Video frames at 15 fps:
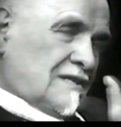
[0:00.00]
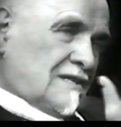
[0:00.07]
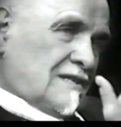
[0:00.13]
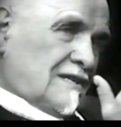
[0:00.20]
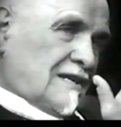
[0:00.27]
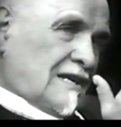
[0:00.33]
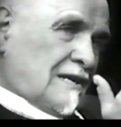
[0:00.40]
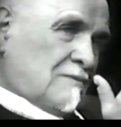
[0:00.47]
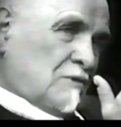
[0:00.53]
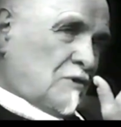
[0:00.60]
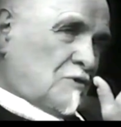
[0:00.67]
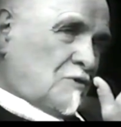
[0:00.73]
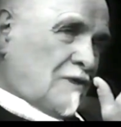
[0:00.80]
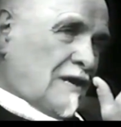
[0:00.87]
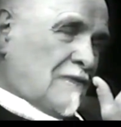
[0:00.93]
I am
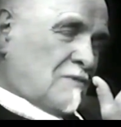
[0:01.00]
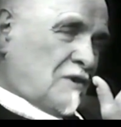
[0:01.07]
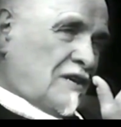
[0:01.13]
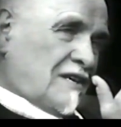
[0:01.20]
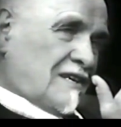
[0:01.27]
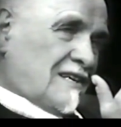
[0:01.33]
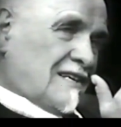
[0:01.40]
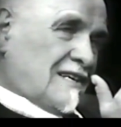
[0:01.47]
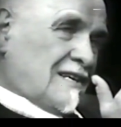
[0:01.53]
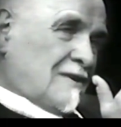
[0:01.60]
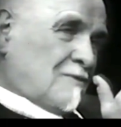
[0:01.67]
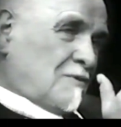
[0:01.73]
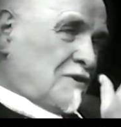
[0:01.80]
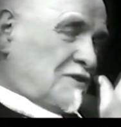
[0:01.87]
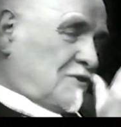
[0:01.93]
not sure I am clear.
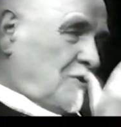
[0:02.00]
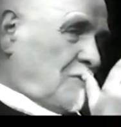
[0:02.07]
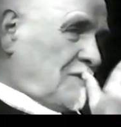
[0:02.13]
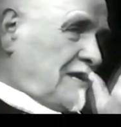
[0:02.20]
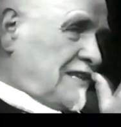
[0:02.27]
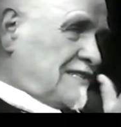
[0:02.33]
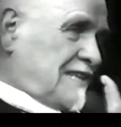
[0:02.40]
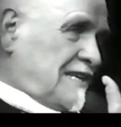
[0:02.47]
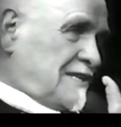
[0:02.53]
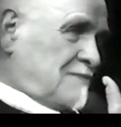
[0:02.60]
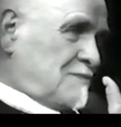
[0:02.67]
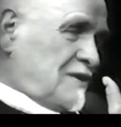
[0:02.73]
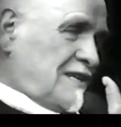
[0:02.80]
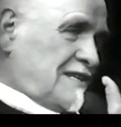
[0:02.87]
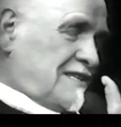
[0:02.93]
With
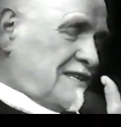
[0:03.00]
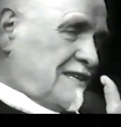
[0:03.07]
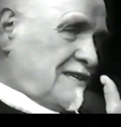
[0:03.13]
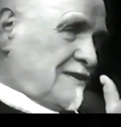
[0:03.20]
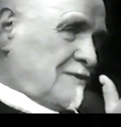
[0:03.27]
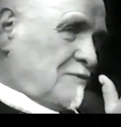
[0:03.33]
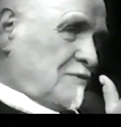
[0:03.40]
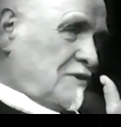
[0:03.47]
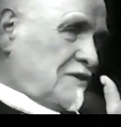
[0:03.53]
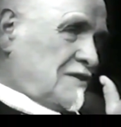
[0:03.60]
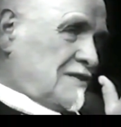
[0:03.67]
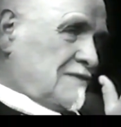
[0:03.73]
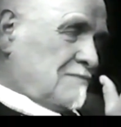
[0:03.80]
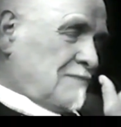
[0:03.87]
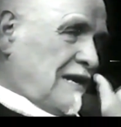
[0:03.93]
overexcitability,
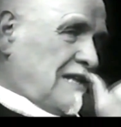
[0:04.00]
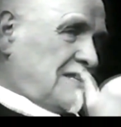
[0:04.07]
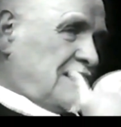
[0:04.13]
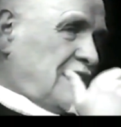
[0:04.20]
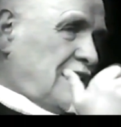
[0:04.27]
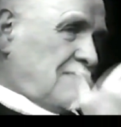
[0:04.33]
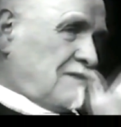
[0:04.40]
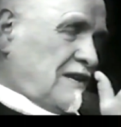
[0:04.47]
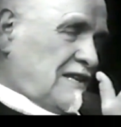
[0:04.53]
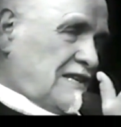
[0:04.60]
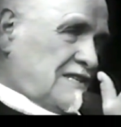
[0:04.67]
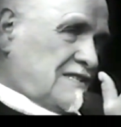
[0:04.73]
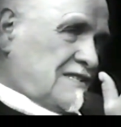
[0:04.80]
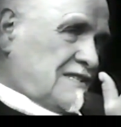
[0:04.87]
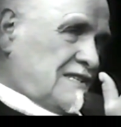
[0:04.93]
with
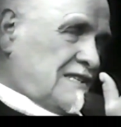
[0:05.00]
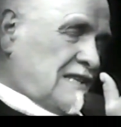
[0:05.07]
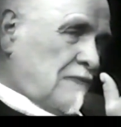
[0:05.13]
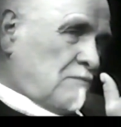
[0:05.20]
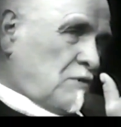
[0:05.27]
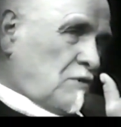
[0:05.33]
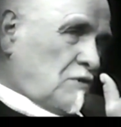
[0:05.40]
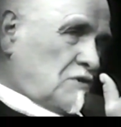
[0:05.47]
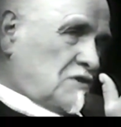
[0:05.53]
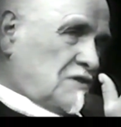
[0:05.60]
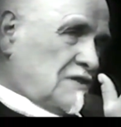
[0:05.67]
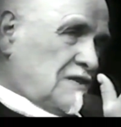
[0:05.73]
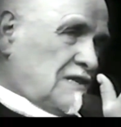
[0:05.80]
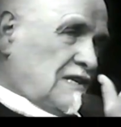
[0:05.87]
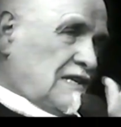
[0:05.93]
multi-levelness in
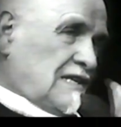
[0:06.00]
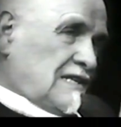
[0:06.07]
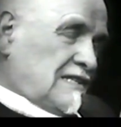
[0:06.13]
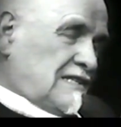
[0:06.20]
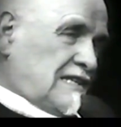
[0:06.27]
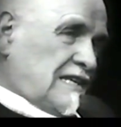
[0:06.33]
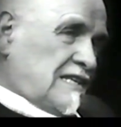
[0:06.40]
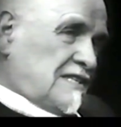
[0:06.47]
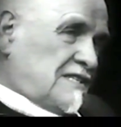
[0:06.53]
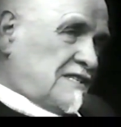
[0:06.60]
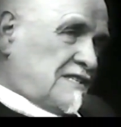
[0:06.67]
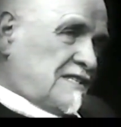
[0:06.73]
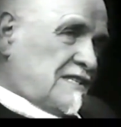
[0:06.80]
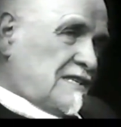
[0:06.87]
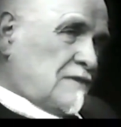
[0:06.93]
approach, they
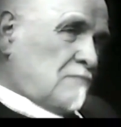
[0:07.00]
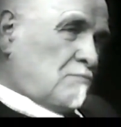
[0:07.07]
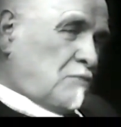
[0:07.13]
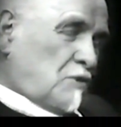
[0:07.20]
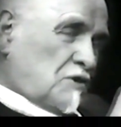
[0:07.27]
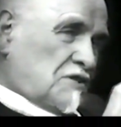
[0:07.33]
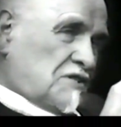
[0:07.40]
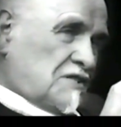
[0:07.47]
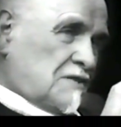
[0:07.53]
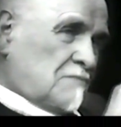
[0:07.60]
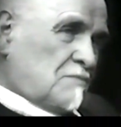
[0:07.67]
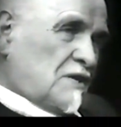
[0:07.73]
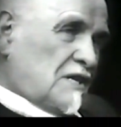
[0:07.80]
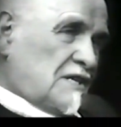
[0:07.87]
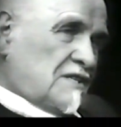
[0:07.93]
see
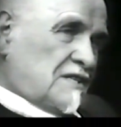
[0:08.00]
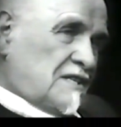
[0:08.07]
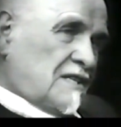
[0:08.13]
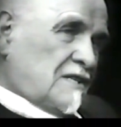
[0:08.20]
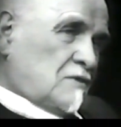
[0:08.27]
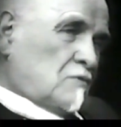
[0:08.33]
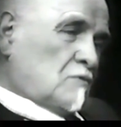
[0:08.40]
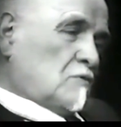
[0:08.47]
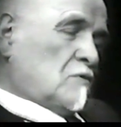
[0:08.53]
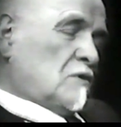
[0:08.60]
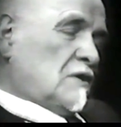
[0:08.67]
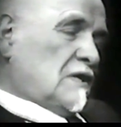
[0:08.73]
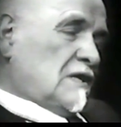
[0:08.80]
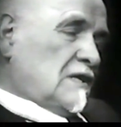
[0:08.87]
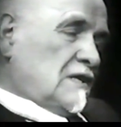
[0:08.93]
possibility
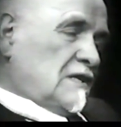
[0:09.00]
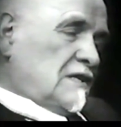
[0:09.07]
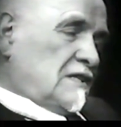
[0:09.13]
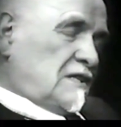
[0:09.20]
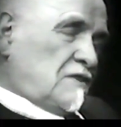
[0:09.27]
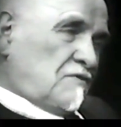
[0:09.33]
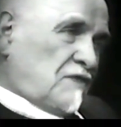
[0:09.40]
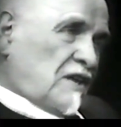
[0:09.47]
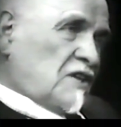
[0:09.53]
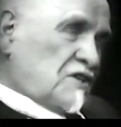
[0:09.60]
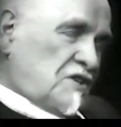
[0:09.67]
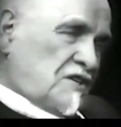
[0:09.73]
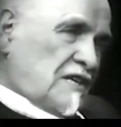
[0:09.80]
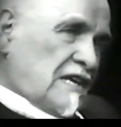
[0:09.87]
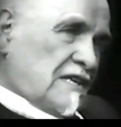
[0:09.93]
to
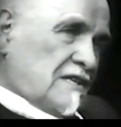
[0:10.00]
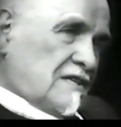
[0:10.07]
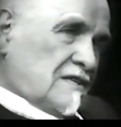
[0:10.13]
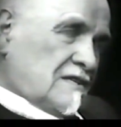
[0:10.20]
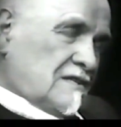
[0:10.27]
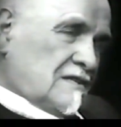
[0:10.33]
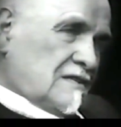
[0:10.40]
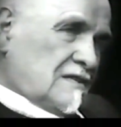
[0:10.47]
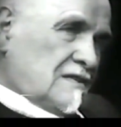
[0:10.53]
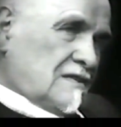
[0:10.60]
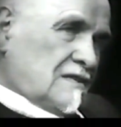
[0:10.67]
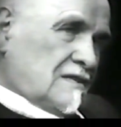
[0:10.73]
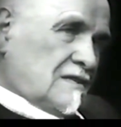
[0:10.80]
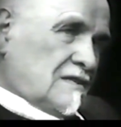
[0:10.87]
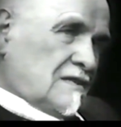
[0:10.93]
differentiate
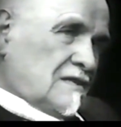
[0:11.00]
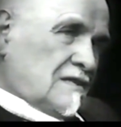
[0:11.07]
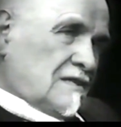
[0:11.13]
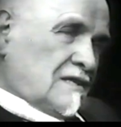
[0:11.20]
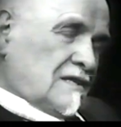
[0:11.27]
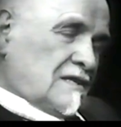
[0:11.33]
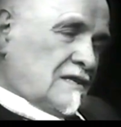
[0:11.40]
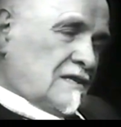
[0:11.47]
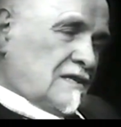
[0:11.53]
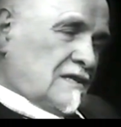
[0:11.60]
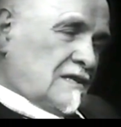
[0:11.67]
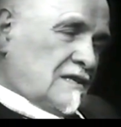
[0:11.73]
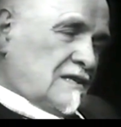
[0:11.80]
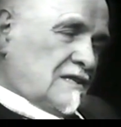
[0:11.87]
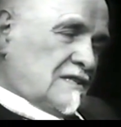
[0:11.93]

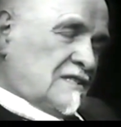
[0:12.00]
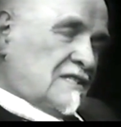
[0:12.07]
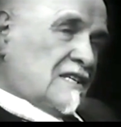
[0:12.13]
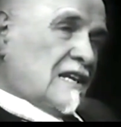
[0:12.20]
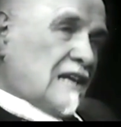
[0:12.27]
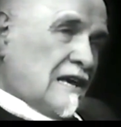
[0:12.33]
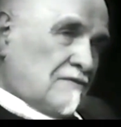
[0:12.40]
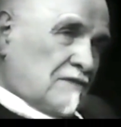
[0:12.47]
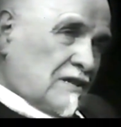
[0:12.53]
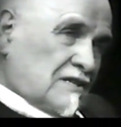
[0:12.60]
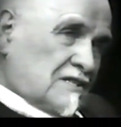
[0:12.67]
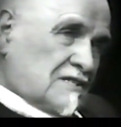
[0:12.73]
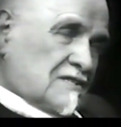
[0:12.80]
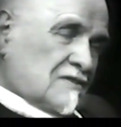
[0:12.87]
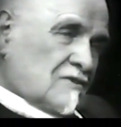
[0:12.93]
the
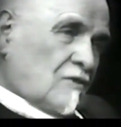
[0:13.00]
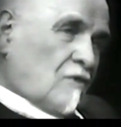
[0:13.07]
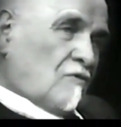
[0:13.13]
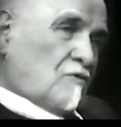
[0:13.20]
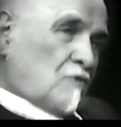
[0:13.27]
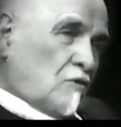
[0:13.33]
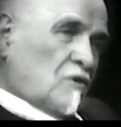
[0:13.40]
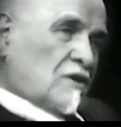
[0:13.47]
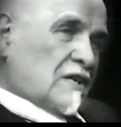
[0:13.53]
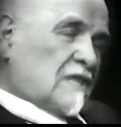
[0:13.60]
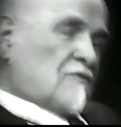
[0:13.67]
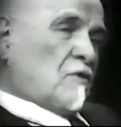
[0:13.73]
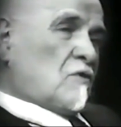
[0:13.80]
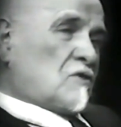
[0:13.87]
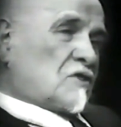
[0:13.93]
levels of
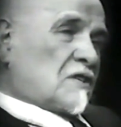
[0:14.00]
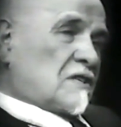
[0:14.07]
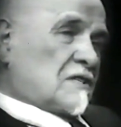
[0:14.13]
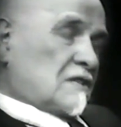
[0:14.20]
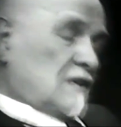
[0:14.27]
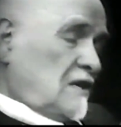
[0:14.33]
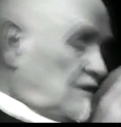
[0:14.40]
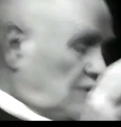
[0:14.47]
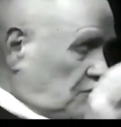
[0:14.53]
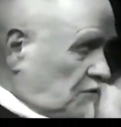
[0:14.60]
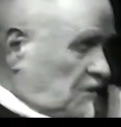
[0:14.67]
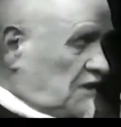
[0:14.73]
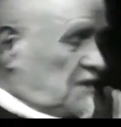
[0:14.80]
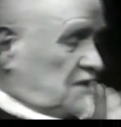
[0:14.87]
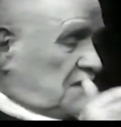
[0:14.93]
concrete functions.
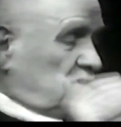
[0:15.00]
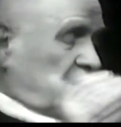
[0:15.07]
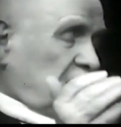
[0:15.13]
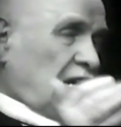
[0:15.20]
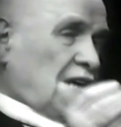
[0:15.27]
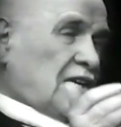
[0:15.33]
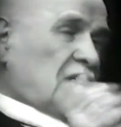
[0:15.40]
for instance,